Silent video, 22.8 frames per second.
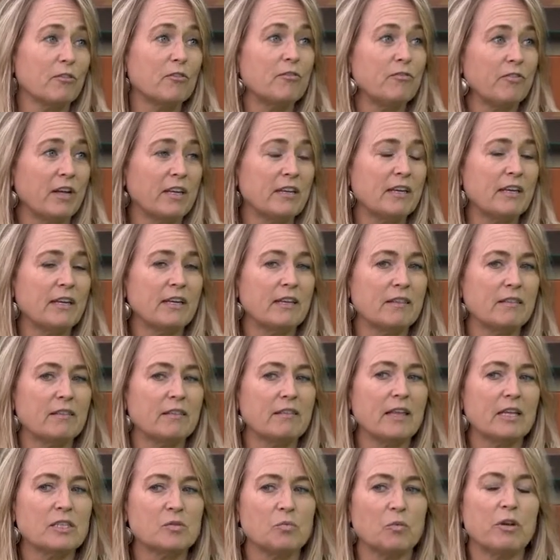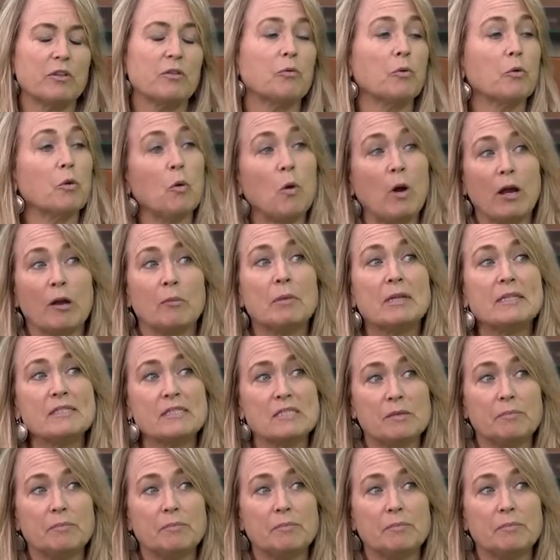funding, and that's one of the requirements